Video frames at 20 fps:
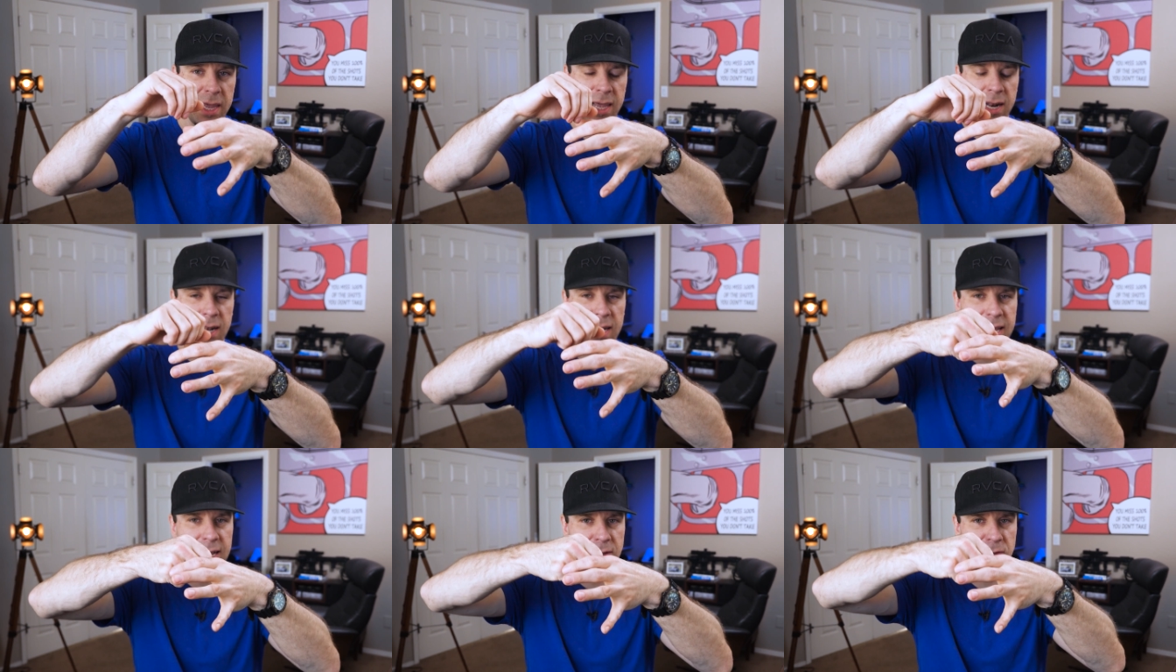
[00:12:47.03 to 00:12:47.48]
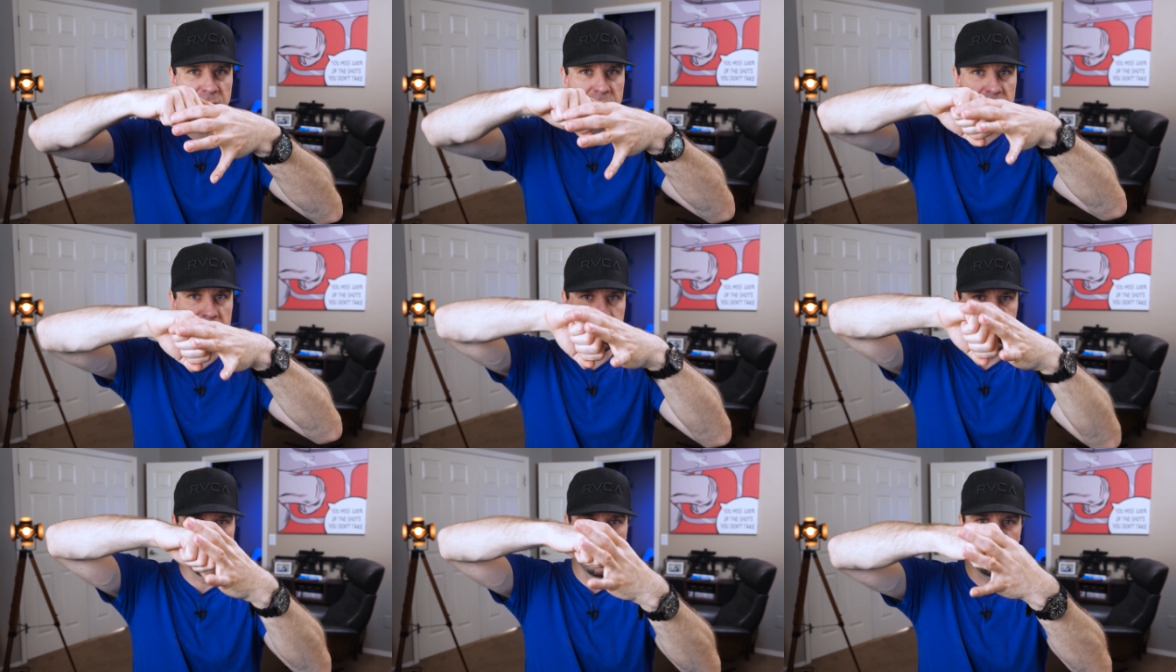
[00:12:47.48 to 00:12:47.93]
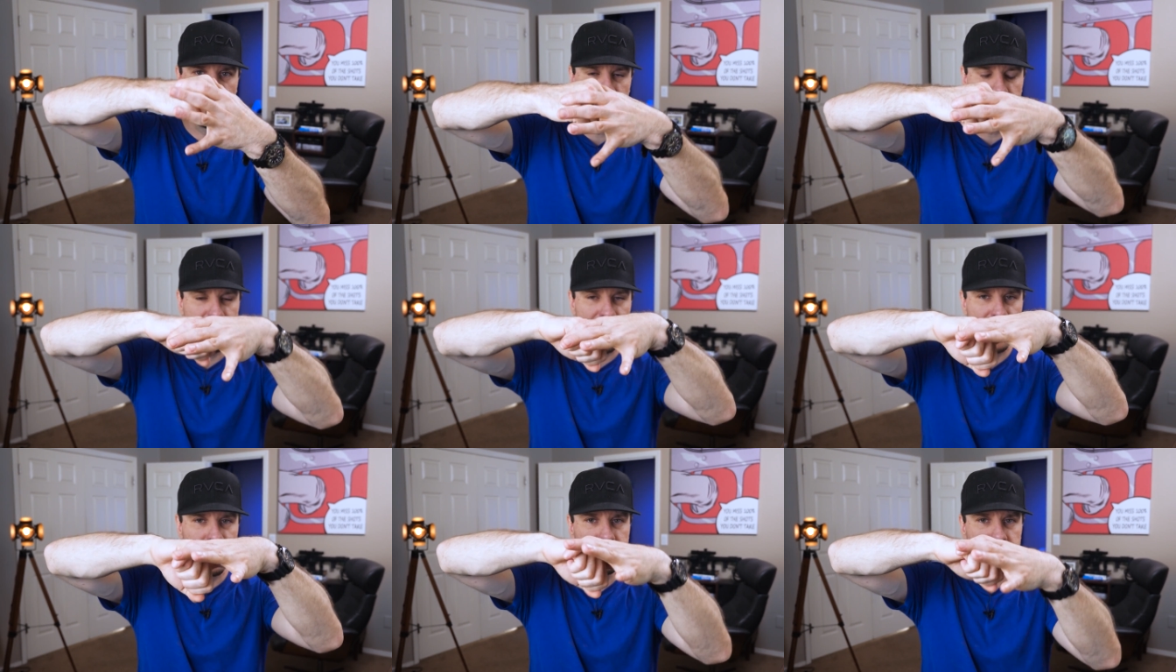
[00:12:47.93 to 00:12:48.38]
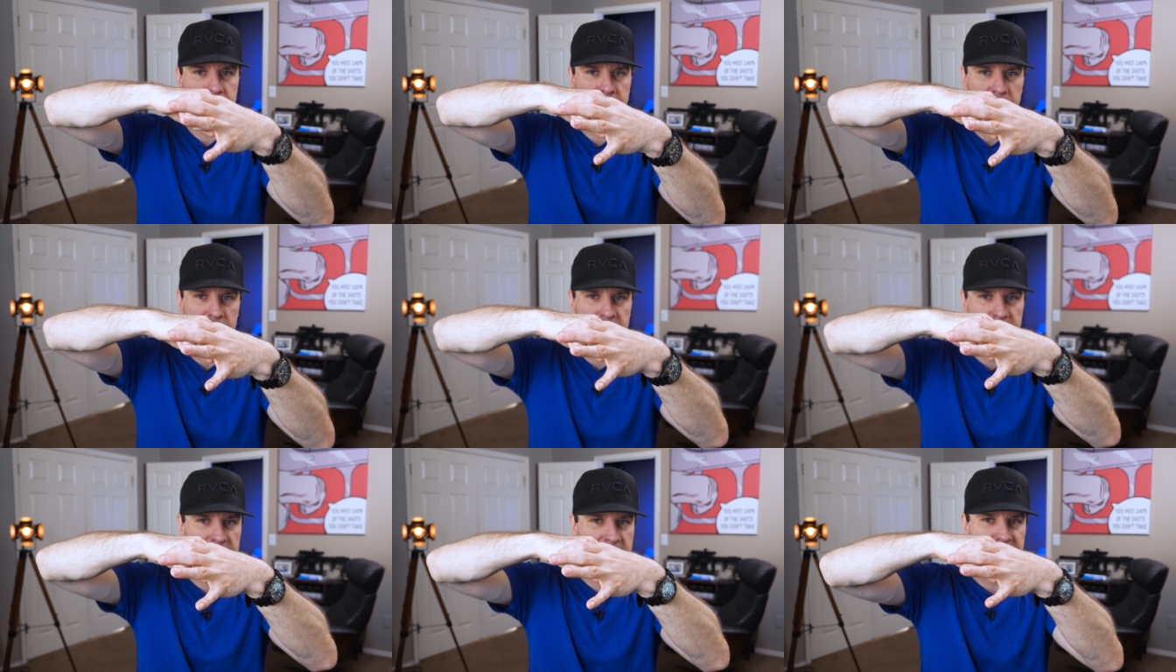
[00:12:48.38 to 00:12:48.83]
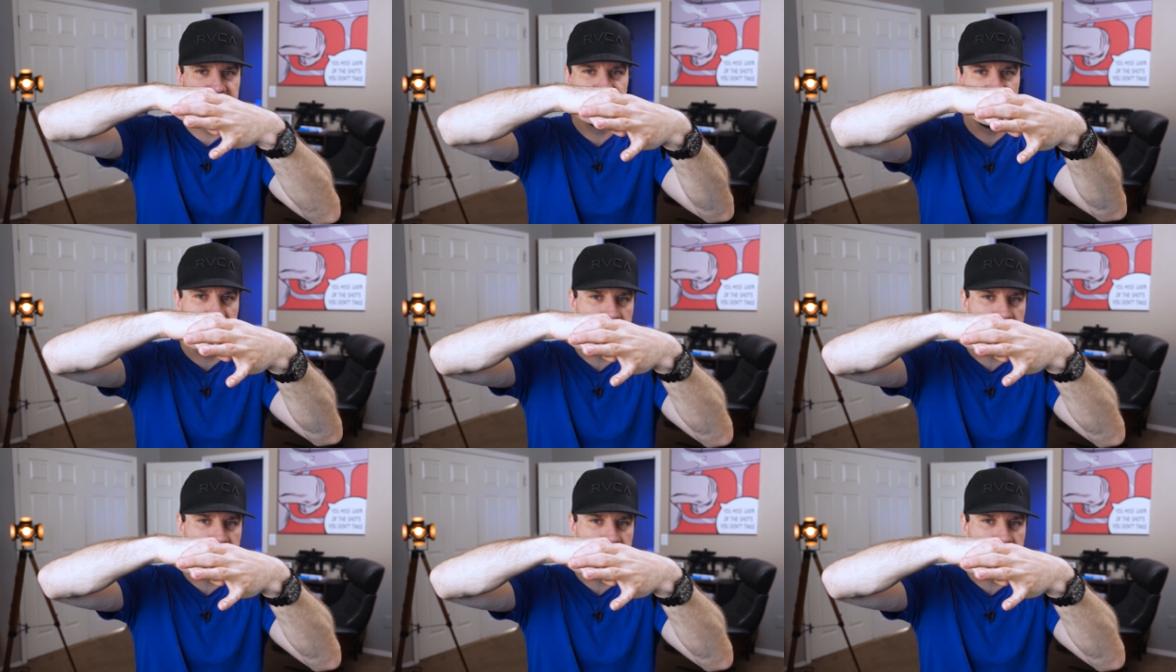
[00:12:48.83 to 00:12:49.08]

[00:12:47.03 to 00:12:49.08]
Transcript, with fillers: it allows it to move around and it gives